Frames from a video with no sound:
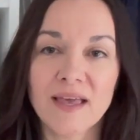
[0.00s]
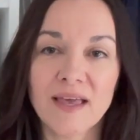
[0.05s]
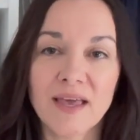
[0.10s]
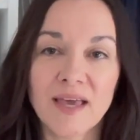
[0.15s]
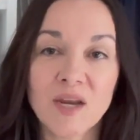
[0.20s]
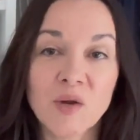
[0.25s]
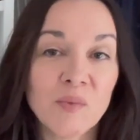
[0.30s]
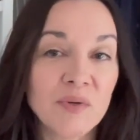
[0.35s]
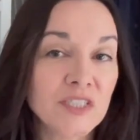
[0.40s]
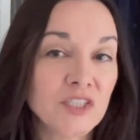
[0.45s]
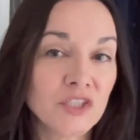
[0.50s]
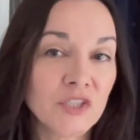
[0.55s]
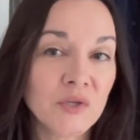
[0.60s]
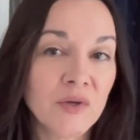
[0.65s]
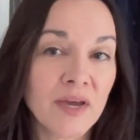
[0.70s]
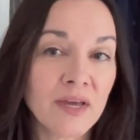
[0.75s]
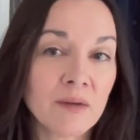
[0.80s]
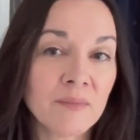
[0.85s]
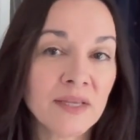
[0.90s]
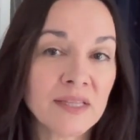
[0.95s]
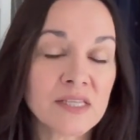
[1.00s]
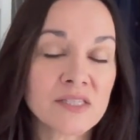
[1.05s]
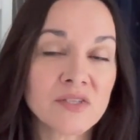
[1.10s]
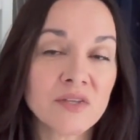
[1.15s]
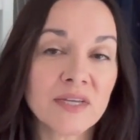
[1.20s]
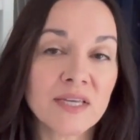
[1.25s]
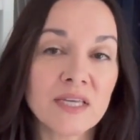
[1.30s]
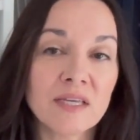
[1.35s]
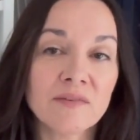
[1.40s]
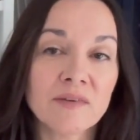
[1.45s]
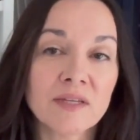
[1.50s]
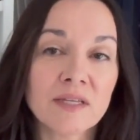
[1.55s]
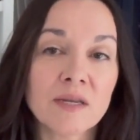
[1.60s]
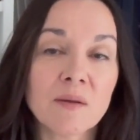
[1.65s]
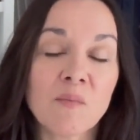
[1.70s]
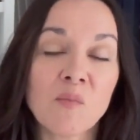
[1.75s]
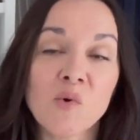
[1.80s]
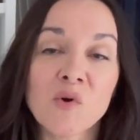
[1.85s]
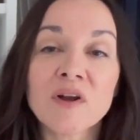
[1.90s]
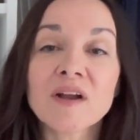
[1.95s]
And I want to show you how to make this look even
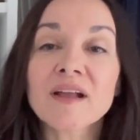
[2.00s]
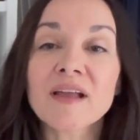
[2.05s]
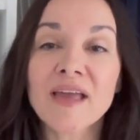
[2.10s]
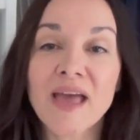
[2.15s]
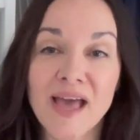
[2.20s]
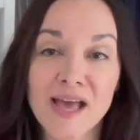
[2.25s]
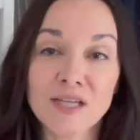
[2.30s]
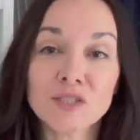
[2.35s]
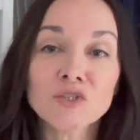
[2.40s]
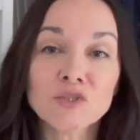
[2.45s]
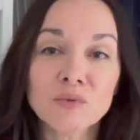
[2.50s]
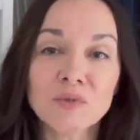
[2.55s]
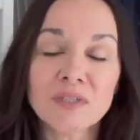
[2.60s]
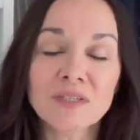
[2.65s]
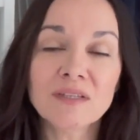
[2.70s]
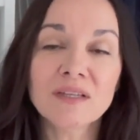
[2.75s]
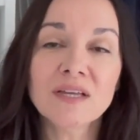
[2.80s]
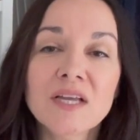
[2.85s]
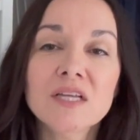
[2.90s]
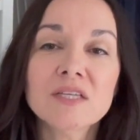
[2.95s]
more casual.